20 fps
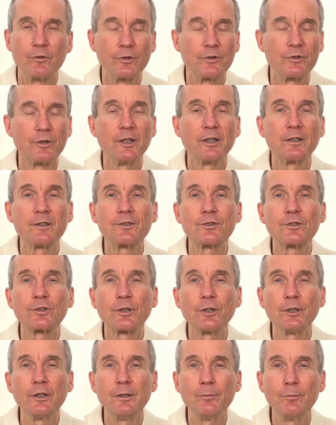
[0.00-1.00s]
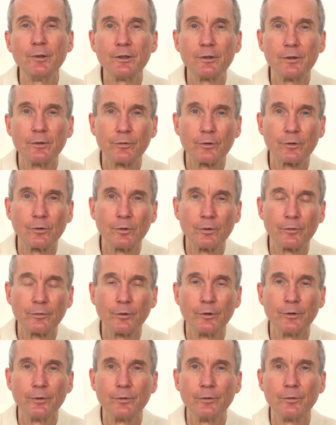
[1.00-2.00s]
is extremely difficult for
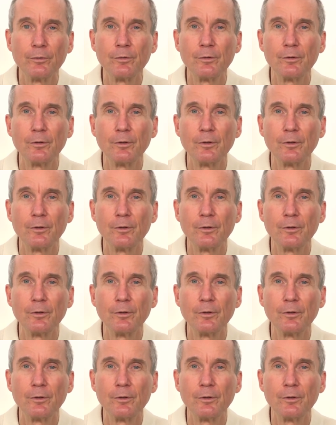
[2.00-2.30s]
you,